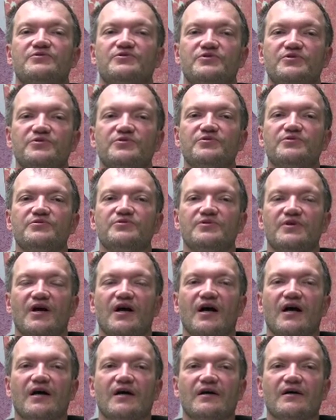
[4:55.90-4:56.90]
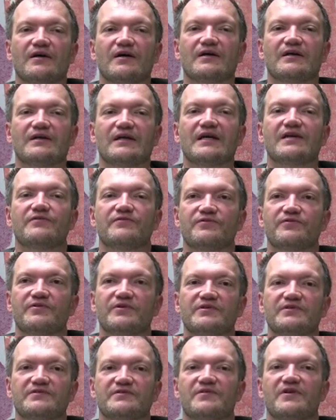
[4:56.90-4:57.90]
do
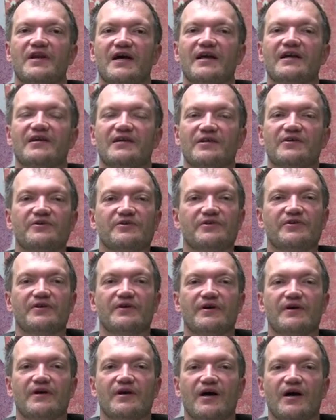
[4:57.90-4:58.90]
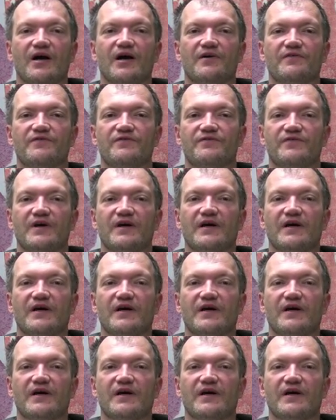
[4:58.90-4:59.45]
influence the likelihood of